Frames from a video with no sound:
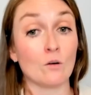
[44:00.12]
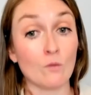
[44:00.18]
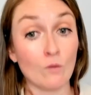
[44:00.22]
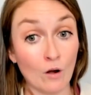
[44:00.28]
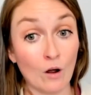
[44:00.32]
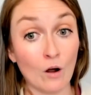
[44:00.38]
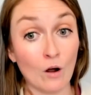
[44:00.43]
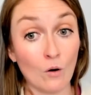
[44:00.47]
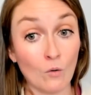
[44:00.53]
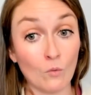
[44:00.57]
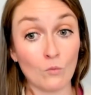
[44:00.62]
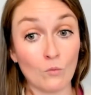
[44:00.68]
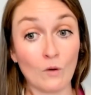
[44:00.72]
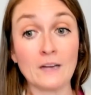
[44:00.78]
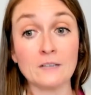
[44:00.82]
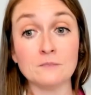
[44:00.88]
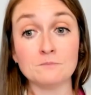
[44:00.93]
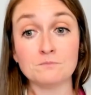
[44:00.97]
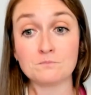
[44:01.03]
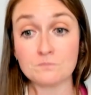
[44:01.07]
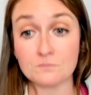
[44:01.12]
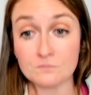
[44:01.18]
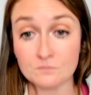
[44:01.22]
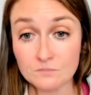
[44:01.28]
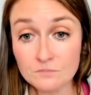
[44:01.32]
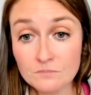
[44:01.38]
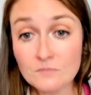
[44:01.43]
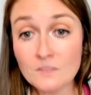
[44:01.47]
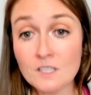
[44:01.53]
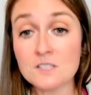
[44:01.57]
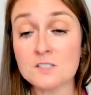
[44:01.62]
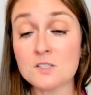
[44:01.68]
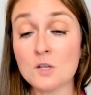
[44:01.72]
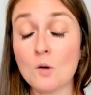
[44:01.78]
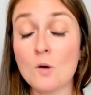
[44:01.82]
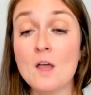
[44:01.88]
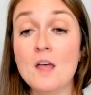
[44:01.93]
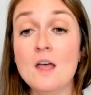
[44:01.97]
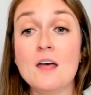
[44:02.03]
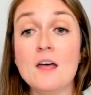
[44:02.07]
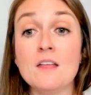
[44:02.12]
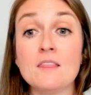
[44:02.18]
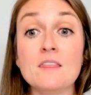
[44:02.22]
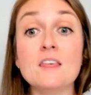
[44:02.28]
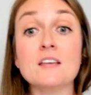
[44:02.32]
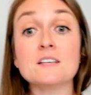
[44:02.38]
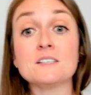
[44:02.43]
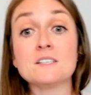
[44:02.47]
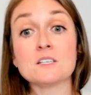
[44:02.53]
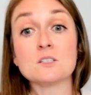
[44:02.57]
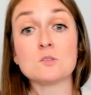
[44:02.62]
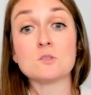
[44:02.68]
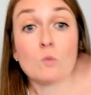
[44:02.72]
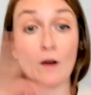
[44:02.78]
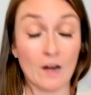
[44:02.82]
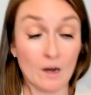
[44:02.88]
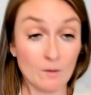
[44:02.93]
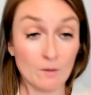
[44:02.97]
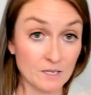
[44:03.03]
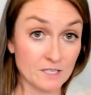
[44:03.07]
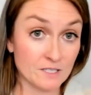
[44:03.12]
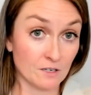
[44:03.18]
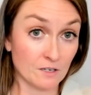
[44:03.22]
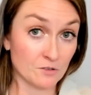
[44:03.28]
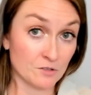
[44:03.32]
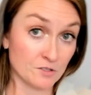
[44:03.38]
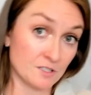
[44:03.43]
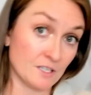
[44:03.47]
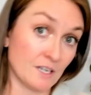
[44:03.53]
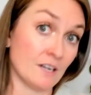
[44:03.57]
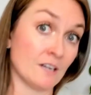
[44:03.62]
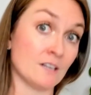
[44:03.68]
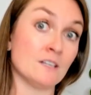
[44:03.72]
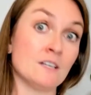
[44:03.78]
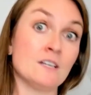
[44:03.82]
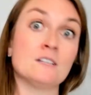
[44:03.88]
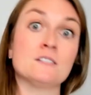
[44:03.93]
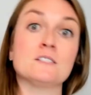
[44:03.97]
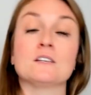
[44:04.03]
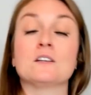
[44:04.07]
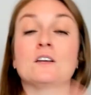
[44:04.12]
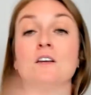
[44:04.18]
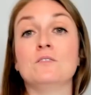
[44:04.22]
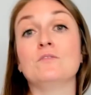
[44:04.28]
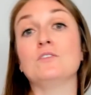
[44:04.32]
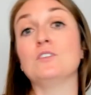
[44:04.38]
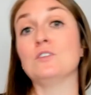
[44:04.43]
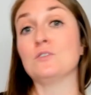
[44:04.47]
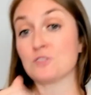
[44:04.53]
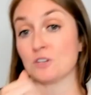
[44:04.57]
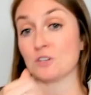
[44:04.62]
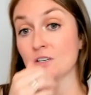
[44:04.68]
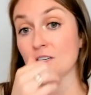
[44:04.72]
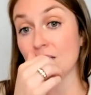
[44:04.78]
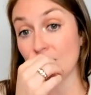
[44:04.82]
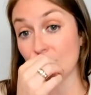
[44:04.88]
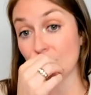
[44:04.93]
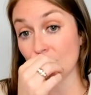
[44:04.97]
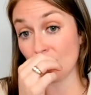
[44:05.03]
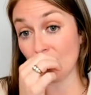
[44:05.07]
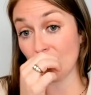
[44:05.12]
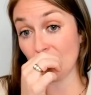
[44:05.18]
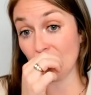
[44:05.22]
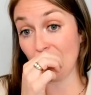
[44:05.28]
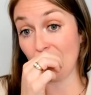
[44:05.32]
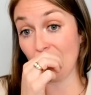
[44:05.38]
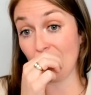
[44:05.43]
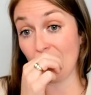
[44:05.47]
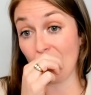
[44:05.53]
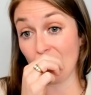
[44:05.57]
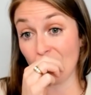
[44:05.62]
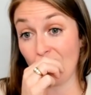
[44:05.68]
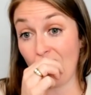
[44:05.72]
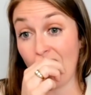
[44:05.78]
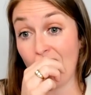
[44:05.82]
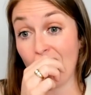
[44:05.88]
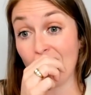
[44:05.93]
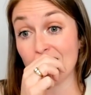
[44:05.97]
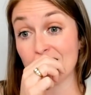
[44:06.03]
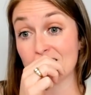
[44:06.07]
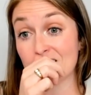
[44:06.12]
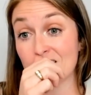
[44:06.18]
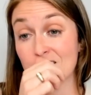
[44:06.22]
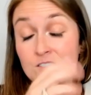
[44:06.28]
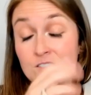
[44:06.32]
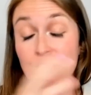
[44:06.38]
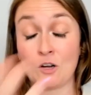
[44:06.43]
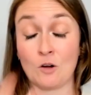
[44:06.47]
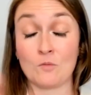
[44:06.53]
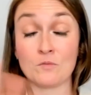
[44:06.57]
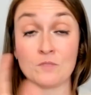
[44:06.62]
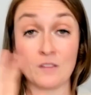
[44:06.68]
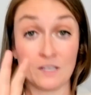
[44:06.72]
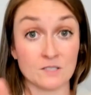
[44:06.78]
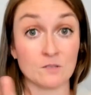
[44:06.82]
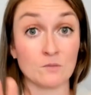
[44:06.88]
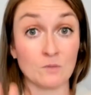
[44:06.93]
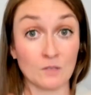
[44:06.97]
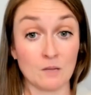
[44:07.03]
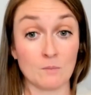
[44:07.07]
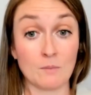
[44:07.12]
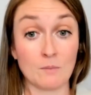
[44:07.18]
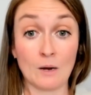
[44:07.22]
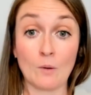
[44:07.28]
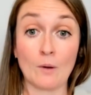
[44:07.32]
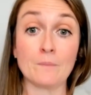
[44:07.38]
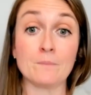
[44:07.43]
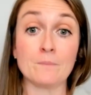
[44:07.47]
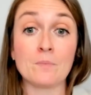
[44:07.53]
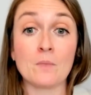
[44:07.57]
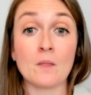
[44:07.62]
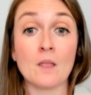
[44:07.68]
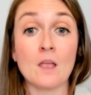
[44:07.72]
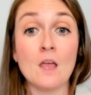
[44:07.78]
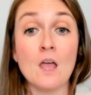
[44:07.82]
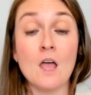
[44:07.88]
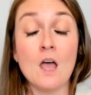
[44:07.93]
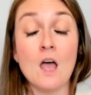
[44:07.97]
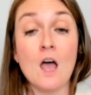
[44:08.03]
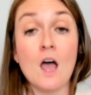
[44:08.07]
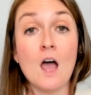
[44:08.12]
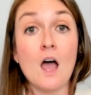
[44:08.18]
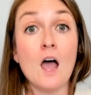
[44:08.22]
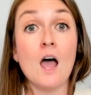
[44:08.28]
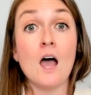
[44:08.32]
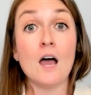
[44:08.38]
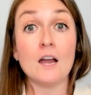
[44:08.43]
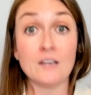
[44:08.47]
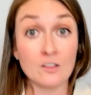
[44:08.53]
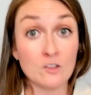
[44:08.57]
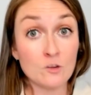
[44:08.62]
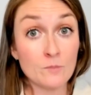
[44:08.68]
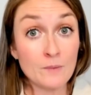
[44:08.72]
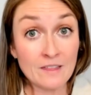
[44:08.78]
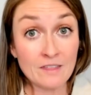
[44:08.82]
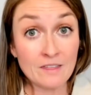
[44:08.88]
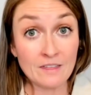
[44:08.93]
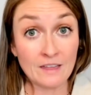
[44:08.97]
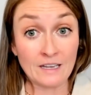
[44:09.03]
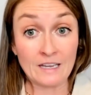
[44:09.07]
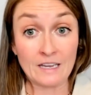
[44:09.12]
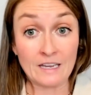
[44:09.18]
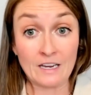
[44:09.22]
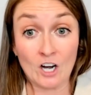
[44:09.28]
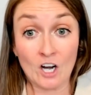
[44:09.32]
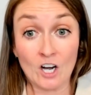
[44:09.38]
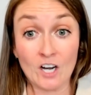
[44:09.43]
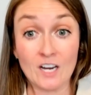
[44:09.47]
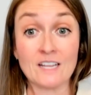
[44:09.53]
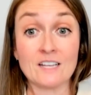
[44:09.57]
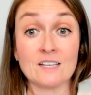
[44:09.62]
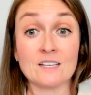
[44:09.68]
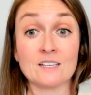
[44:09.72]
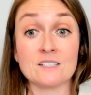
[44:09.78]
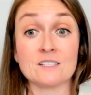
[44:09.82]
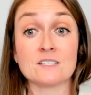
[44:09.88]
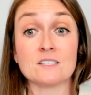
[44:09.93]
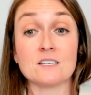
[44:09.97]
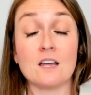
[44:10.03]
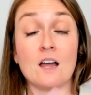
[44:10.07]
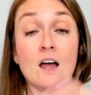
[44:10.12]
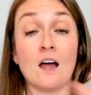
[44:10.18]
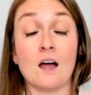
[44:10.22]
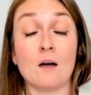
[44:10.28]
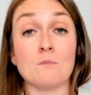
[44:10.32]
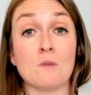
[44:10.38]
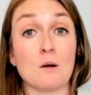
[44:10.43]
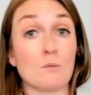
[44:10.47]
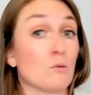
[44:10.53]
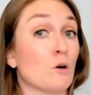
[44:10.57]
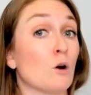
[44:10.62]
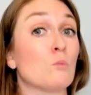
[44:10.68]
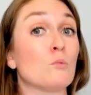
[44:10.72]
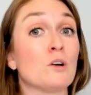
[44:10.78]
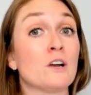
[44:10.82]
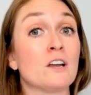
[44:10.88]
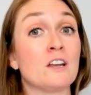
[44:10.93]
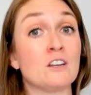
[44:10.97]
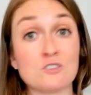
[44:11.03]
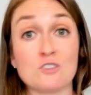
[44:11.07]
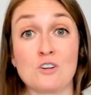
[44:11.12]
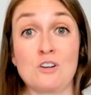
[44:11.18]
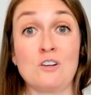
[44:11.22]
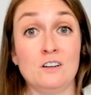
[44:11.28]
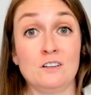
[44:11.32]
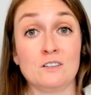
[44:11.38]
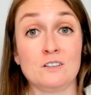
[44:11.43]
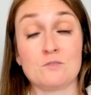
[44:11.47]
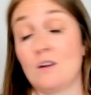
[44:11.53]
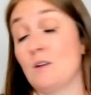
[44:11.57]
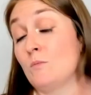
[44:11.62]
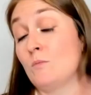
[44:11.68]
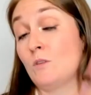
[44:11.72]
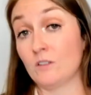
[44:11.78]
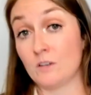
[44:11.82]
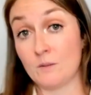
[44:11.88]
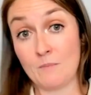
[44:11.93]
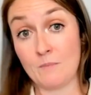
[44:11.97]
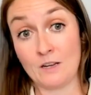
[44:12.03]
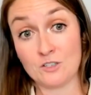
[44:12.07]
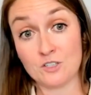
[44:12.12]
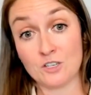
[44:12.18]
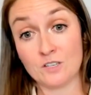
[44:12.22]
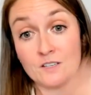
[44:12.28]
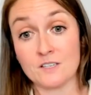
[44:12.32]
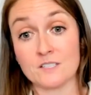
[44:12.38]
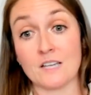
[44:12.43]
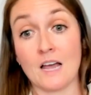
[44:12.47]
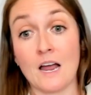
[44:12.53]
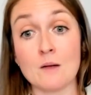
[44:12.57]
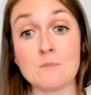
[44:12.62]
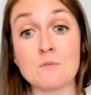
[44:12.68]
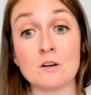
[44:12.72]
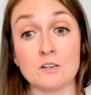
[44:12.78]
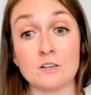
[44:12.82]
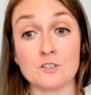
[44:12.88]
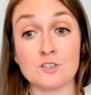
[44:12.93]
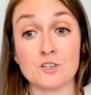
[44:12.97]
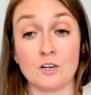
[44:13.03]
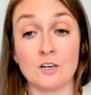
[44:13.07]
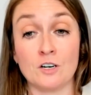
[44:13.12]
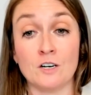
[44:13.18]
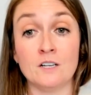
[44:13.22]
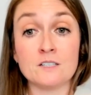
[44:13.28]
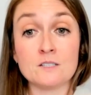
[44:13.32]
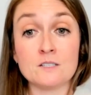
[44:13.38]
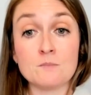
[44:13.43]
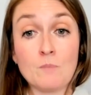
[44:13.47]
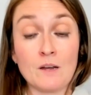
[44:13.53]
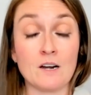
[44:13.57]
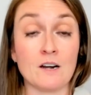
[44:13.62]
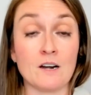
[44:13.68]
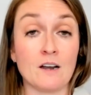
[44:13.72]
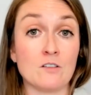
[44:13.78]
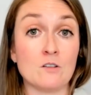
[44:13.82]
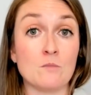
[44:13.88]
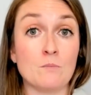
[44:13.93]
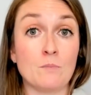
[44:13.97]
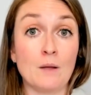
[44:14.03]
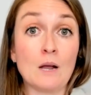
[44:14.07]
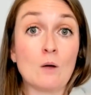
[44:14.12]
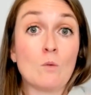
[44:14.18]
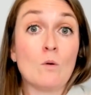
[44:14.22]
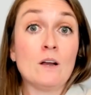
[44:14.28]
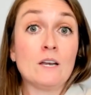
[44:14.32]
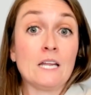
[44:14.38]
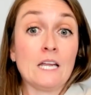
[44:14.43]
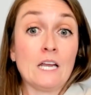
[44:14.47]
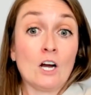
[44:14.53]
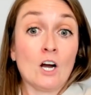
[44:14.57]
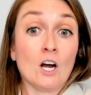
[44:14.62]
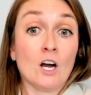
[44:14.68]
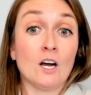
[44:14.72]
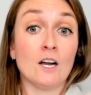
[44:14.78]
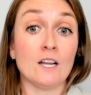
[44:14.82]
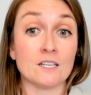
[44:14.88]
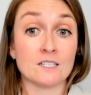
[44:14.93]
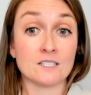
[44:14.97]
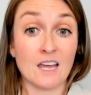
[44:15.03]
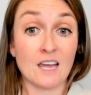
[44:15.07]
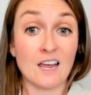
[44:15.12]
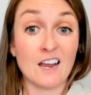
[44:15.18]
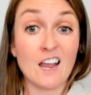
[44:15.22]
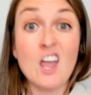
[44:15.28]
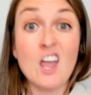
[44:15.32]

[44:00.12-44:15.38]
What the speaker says: know, right? So this is where misunderstandings and confusion can really arise. So that's a really big one. Another big thing here is appropriate insurance, right? We already mentioned the cyber insurance, but another big one here is like,